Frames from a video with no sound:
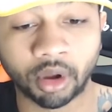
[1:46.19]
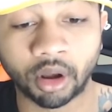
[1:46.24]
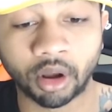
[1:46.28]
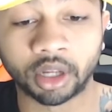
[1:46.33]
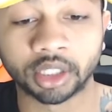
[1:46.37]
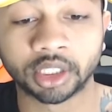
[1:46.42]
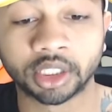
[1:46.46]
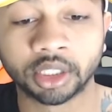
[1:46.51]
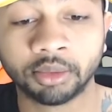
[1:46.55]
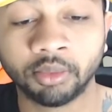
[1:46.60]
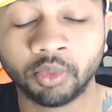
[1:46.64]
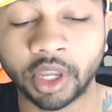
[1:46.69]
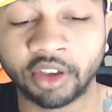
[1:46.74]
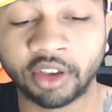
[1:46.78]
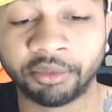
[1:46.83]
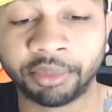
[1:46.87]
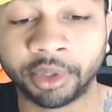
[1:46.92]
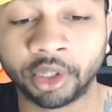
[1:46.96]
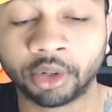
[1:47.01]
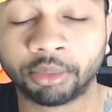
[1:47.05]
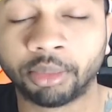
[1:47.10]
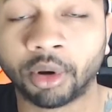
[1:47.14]
Awesome, we
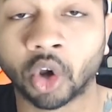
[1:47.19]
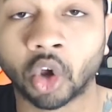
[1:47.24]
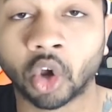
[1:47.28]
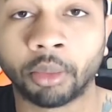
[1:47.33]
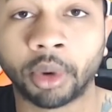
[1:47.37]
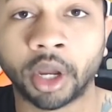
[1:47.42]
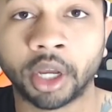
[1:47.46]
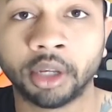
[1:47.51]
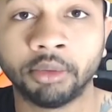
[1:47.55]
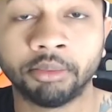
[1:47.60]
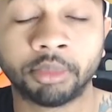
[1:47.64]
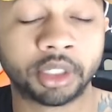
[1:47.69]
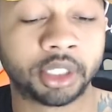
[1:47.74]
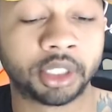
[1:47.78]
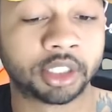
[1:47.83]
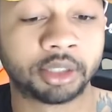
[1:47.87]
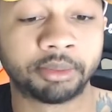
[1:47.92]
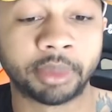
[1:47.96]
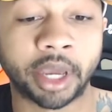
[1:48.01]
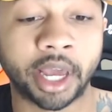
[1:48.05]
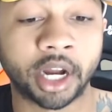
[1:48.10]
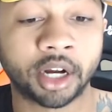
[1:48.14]
have a beetle Pokemon, but
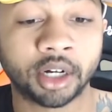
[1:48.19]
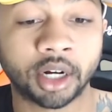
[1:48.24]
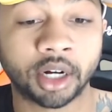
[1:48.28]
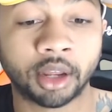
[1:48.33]
doesn't matter.